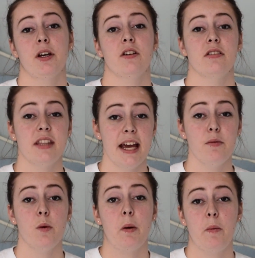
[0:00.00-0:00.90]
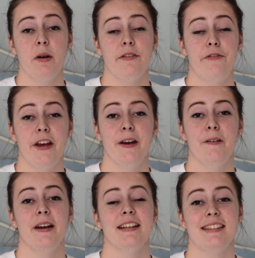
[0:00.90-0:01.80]
because they will probably
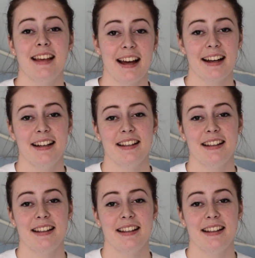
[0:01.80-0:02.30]
feel exactly